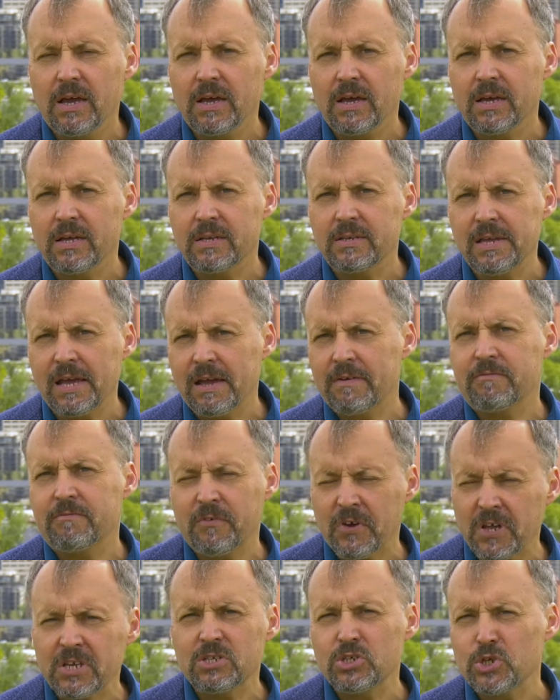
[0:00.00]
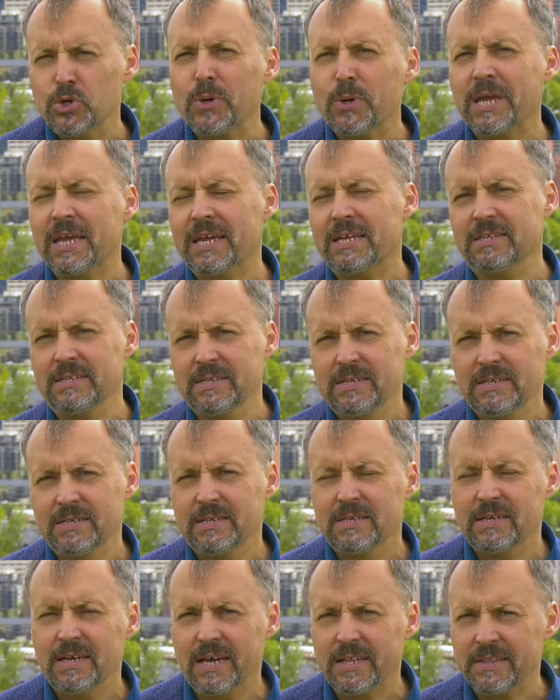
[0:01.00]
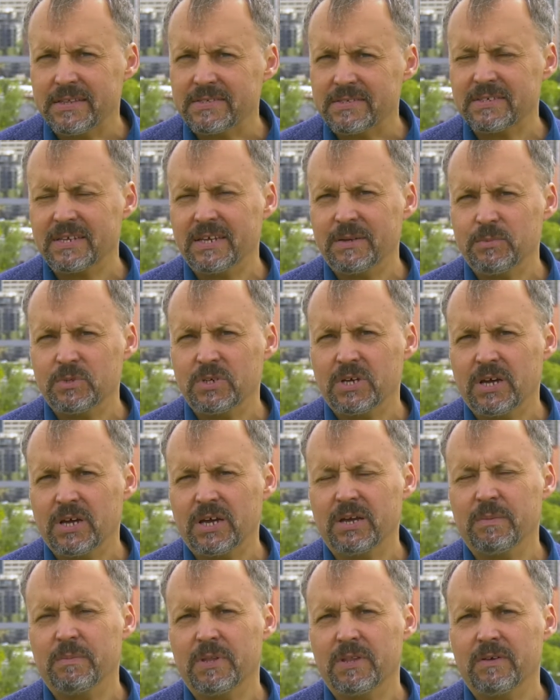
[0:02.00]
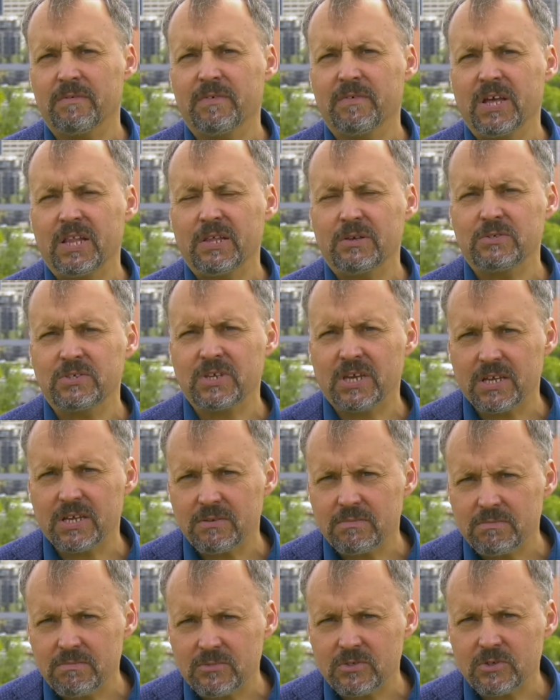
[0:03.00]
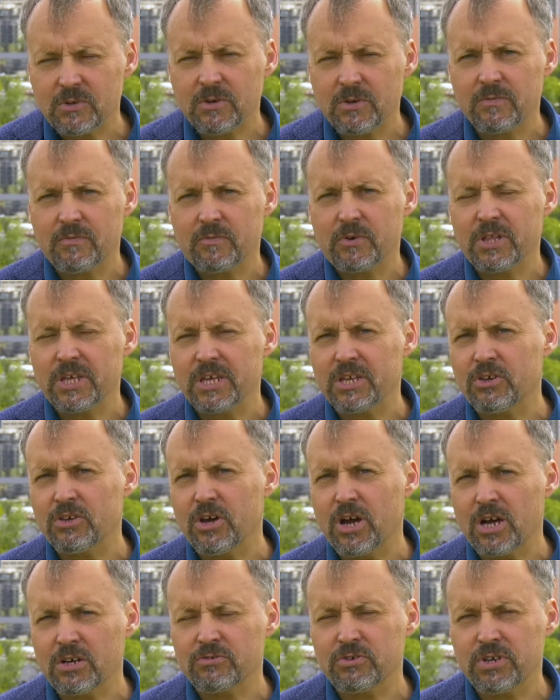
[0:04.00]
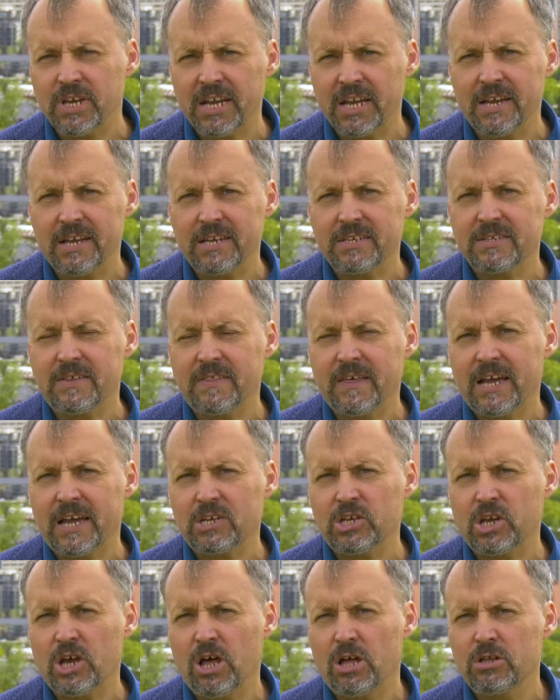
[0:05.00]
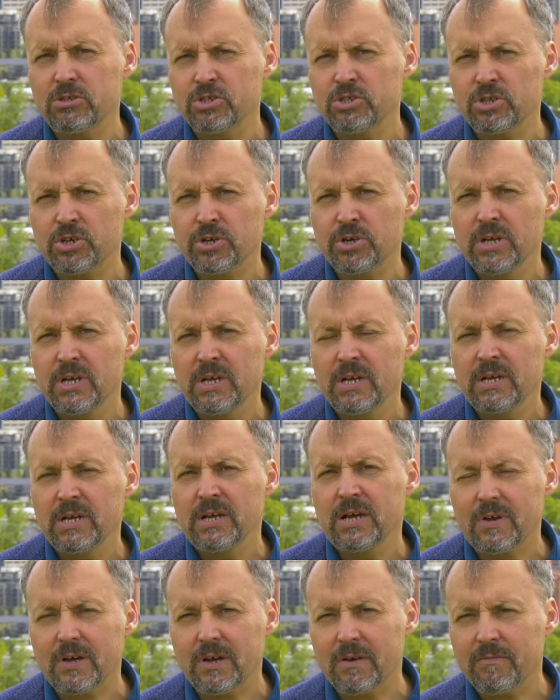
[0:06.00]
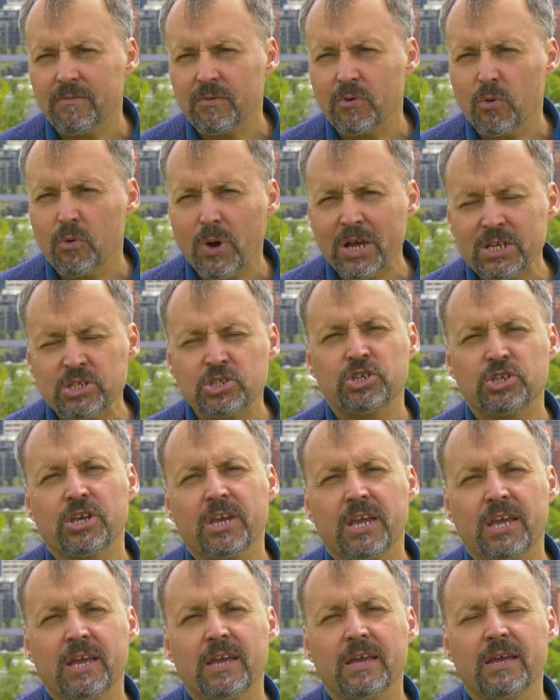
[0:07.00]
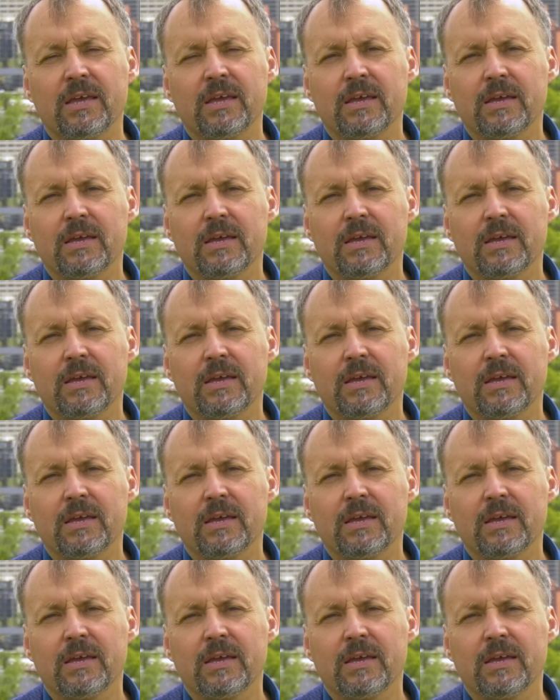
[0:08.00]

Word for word: and have fun doing it at the same time. And the fellows get sort of really indoctrinated into that culture of questioning